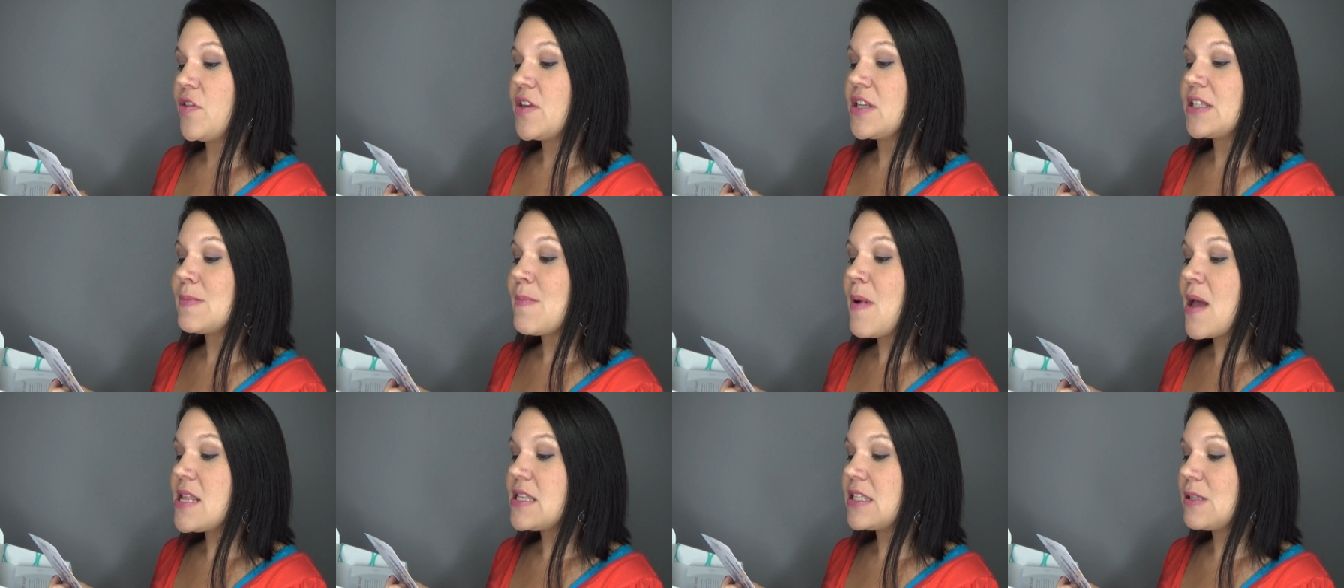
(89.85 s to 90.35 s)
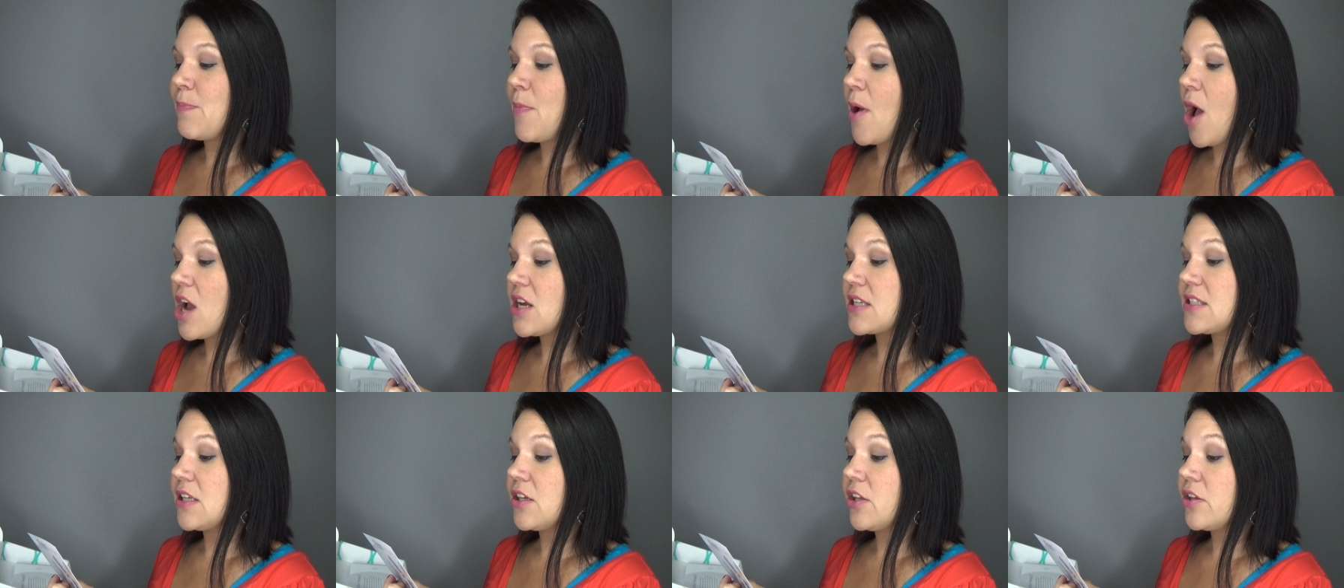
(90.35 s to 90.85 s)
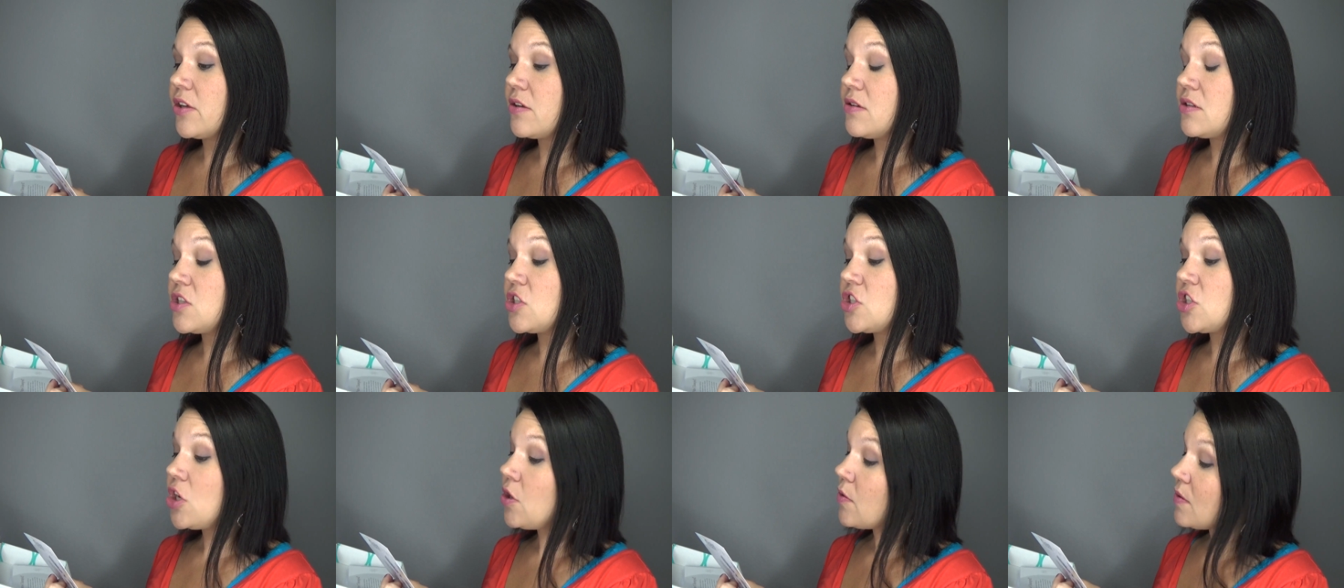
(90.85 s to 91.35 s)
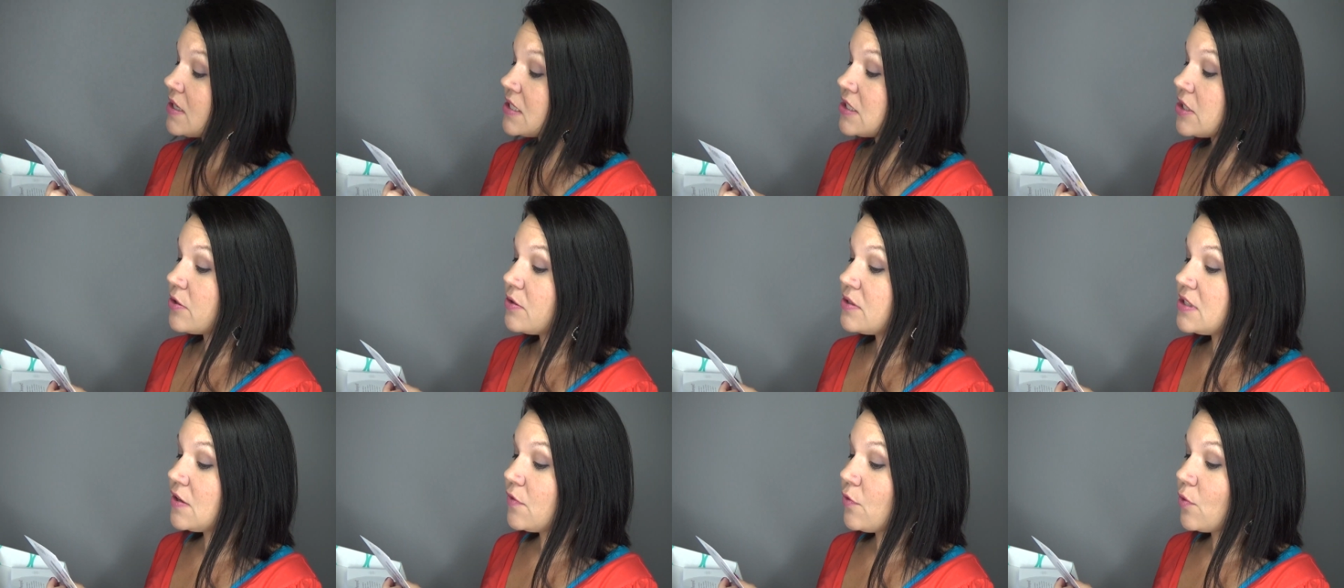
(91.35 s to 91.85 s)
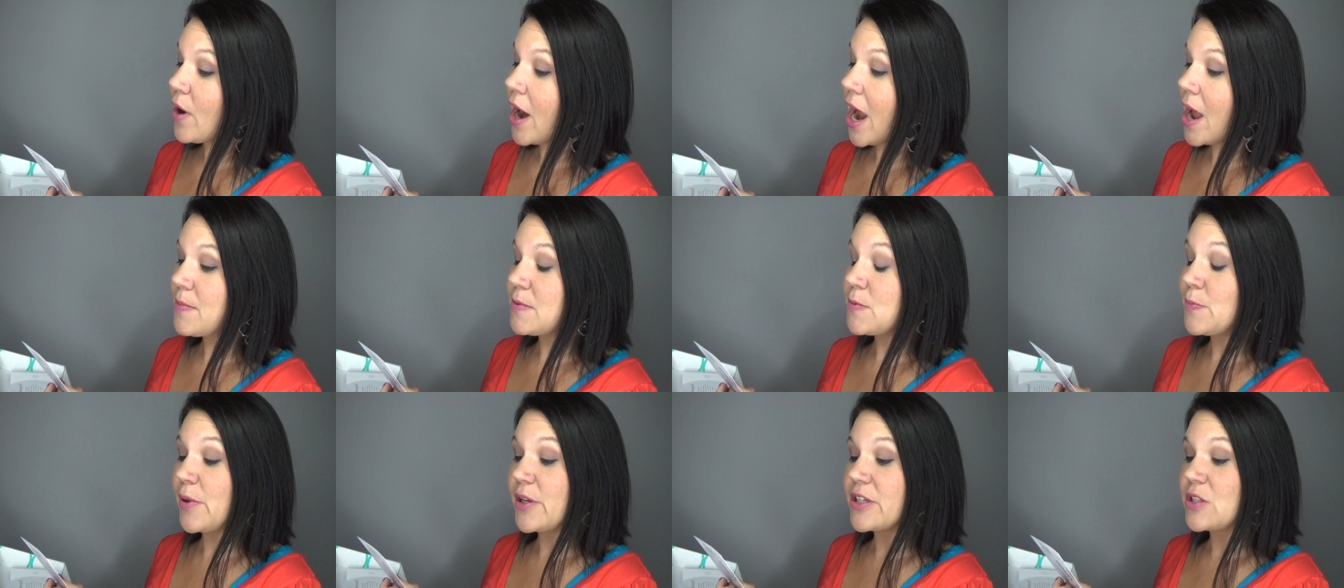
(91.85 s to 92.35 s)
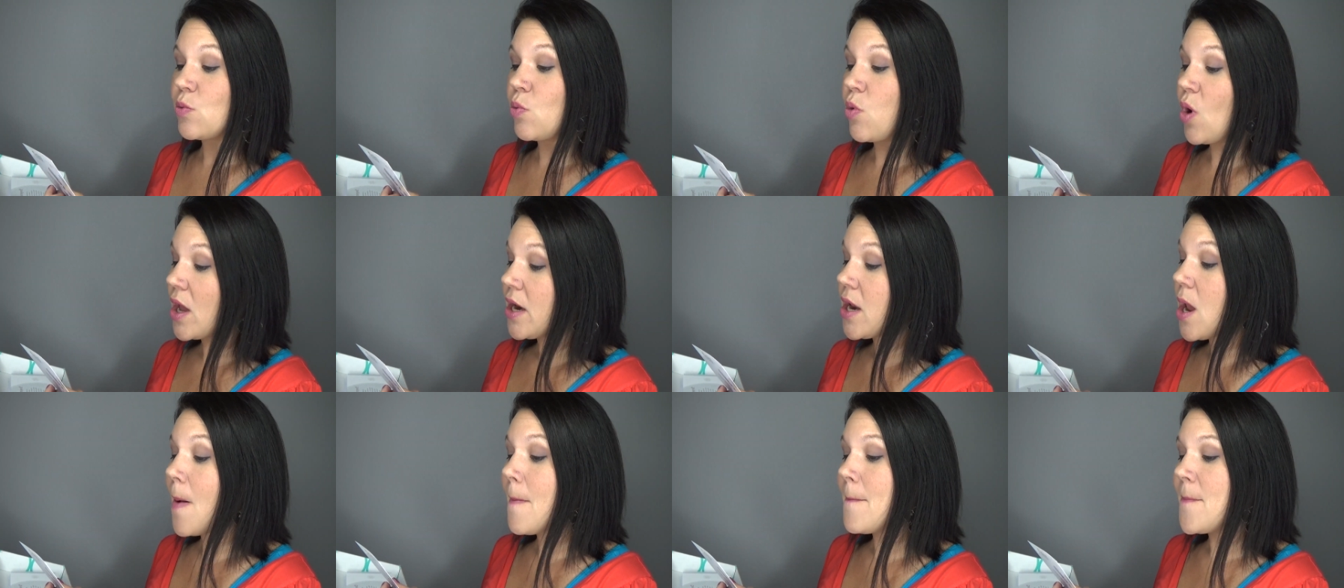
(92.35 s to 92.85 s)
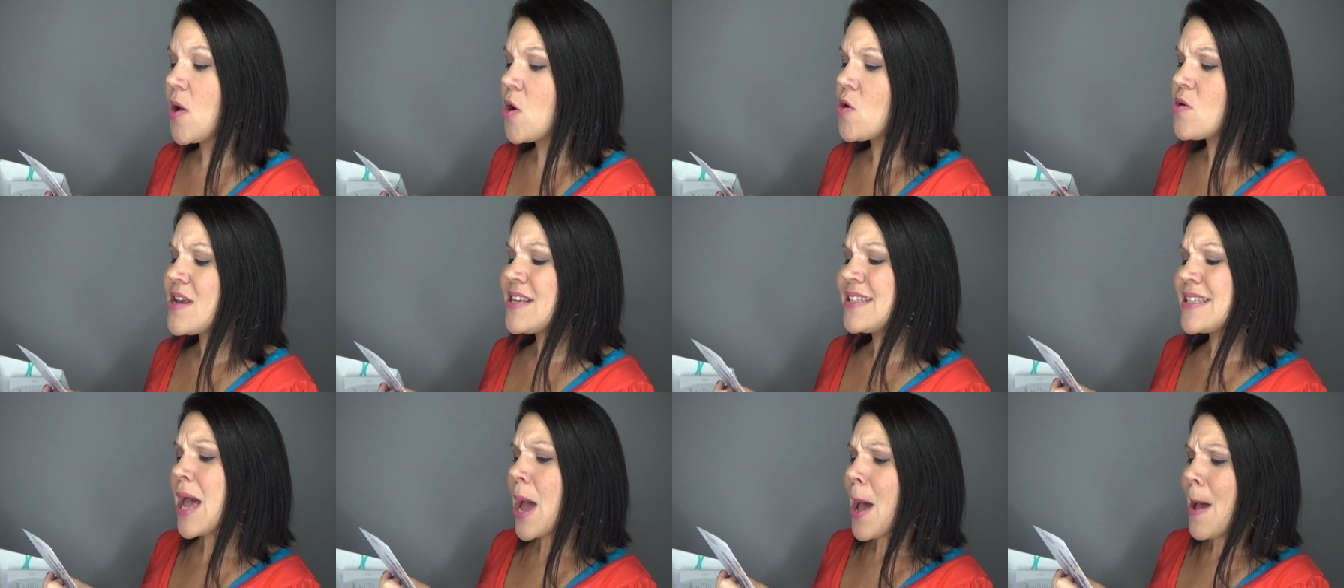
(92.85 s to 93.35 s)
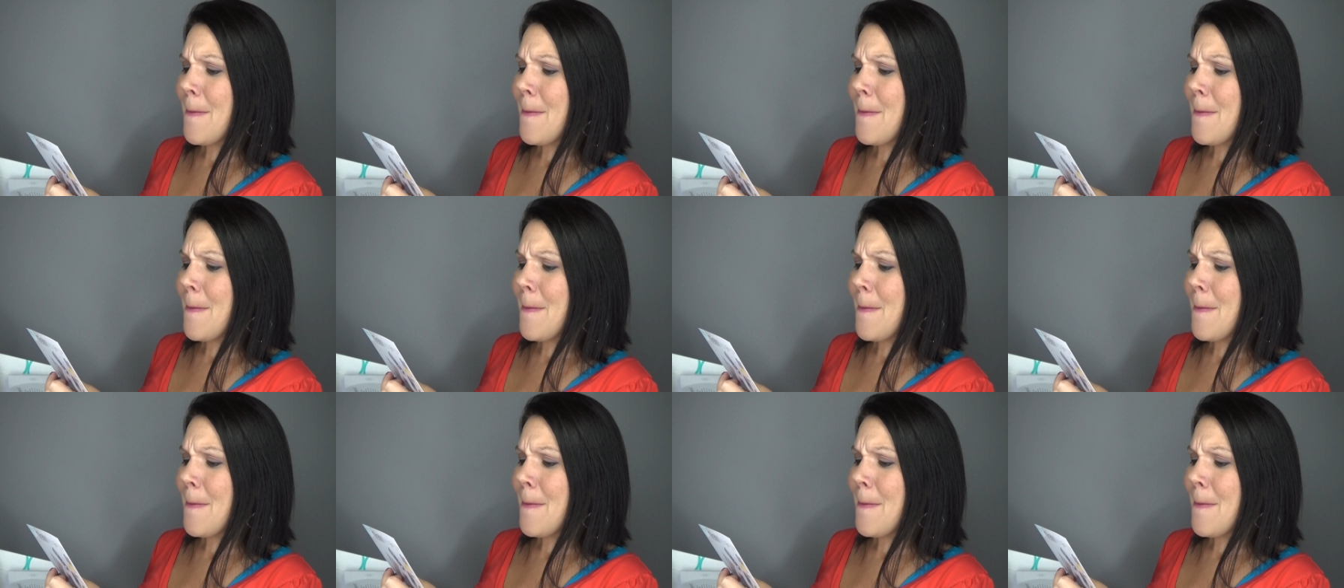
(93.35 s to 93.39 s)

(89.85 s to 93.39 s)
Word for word: This month's box includes two exclusive wraps plus one bonus